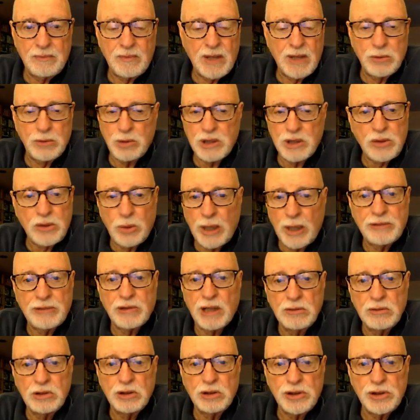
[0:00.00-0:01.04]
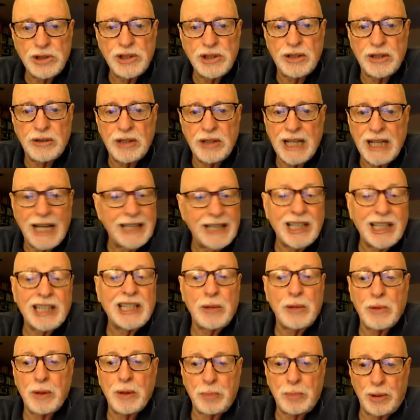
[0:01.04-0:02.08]
it was quite revolutionary, and I think
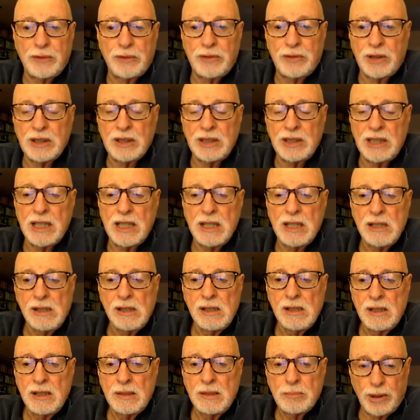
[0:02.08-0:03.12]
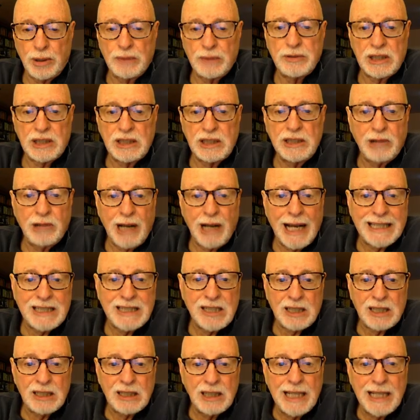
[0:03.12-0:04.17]
they were perfectly perfectly right
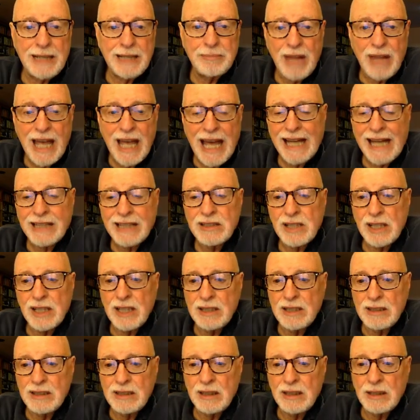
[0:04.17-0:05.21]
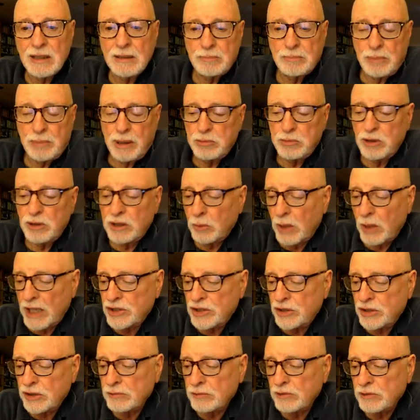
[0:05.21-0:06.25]
to claim that. And people in the
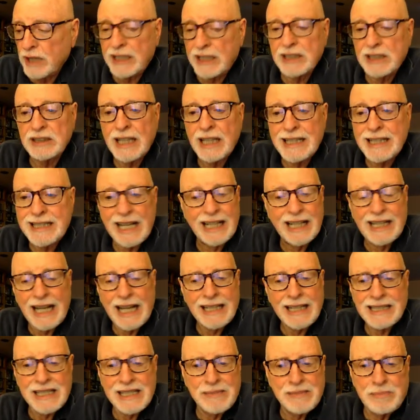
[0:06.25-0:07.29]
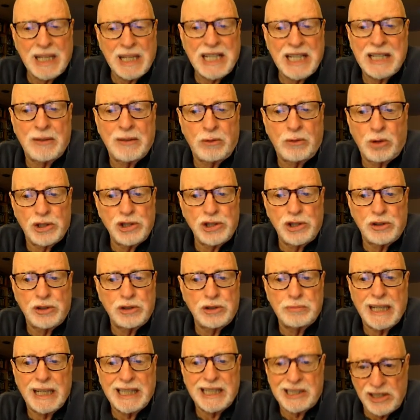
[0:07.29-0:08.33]
West should have recognized that. That didn't mean, of course, you
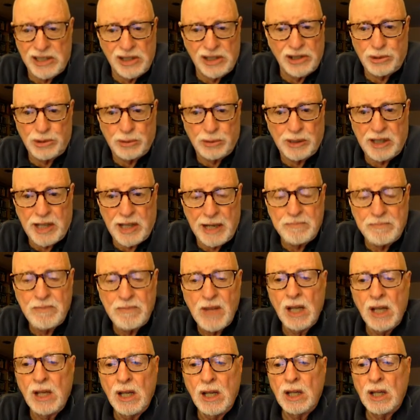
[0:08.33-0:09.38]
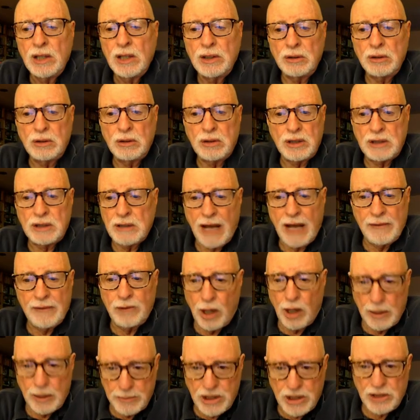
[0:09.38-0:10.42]
couldn't make deals with them you couldn't have
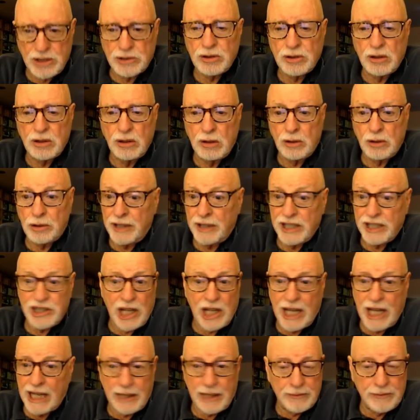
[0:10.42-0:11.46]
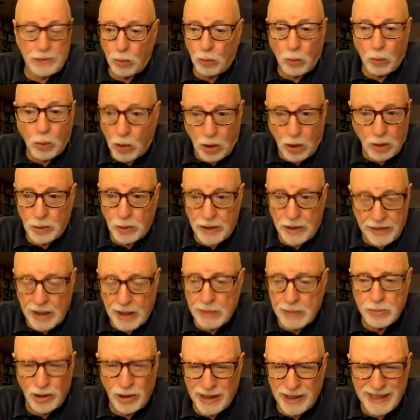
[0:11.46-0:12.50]
arms control or that you had to have a war with
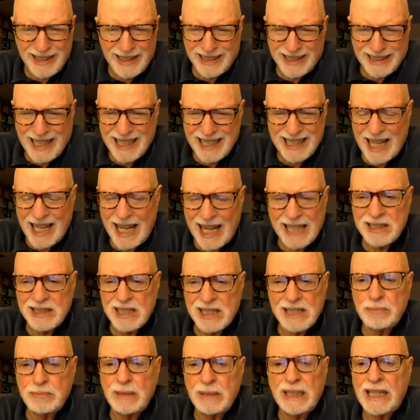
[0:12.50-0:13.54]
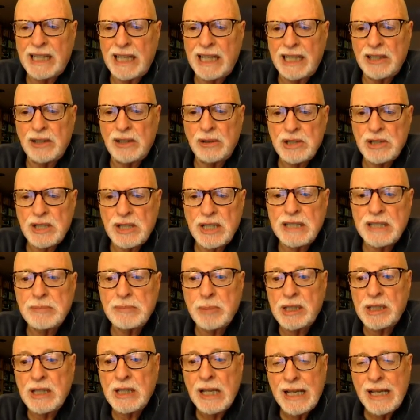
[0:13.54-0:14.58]
them or anything like that. Didn't mean any of those things,
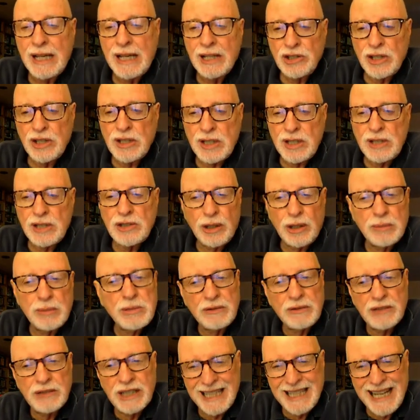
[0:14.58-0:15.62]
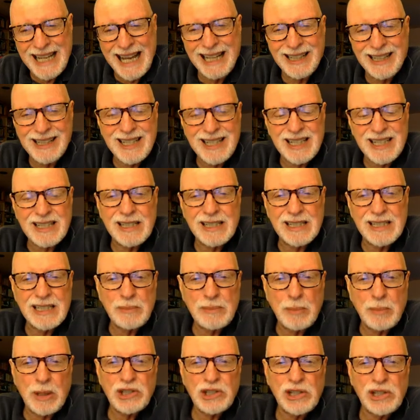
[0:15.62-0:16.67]
but just in terms of analysis and
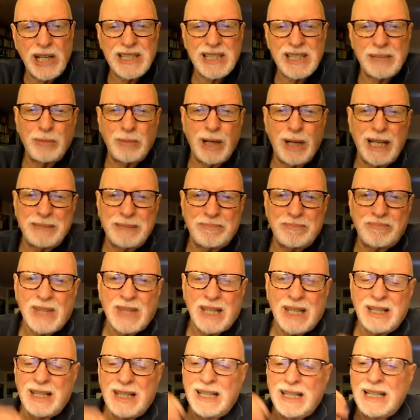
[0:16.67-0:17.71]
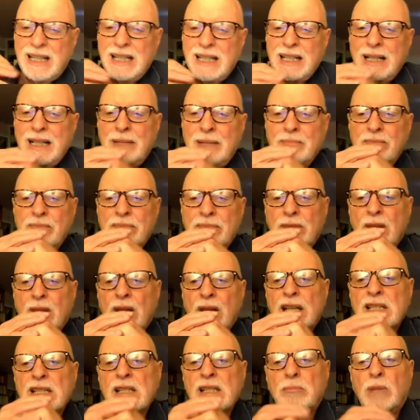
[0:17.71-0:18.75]
especially as it might um,
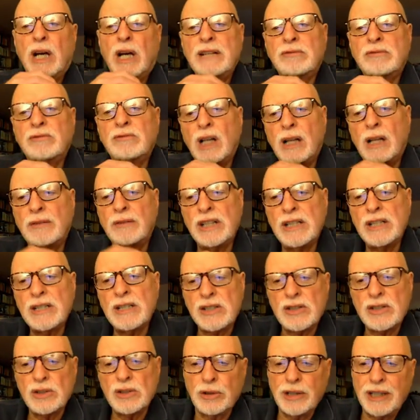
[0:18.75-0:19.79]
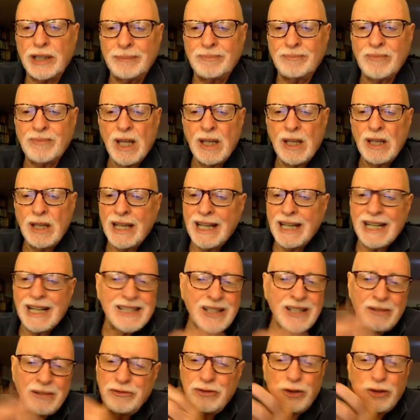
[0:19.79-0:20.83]
as it might involve the historian. And
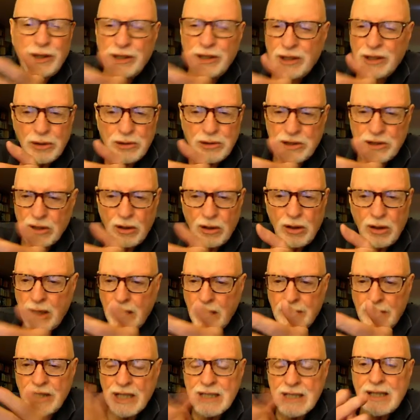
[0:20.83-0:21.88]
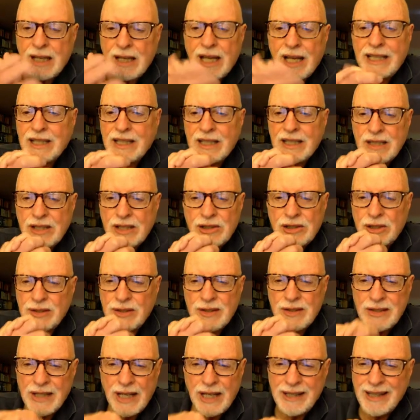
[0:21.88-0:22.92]
as a footnote to all of this, I guess I should
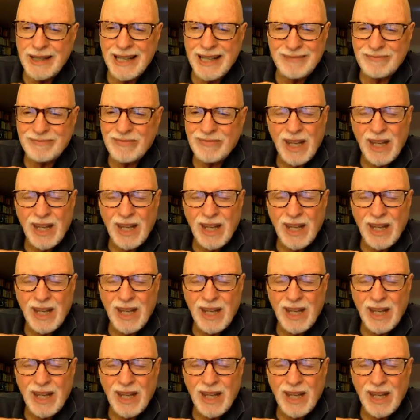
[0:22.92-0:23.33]
say that